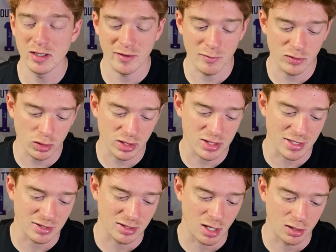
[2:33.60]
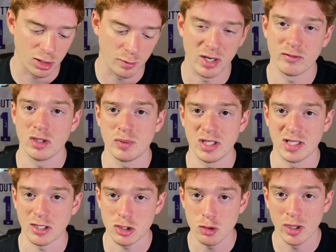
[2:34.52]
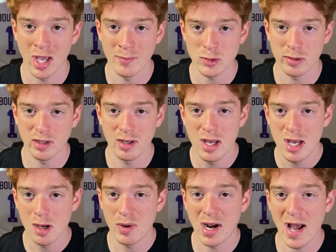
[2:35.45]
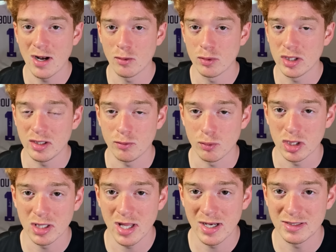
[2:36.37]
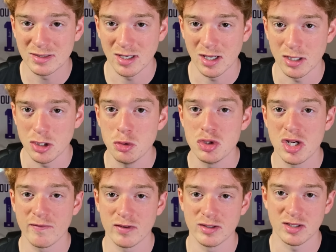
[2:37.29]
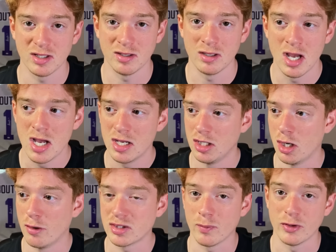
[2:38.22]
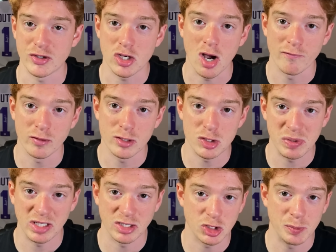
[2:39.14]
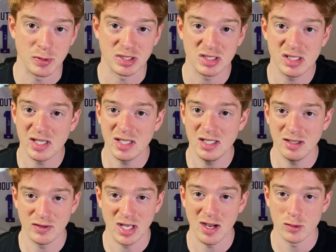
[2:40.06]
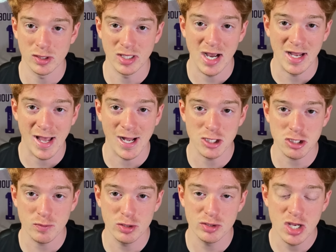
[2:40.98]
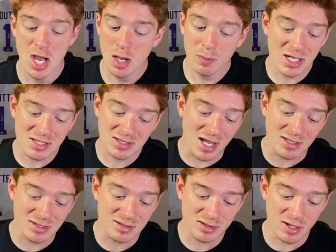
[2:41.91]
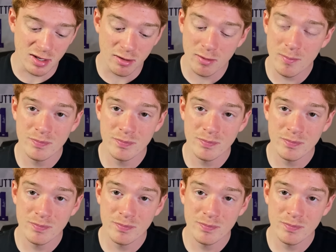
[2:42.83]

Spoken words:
only tested out a little bit. I've only played like 2 games with it. But I don't really realize a huge difference in, someone's coverage being super sticky if they have really high attributes. But it says it's there.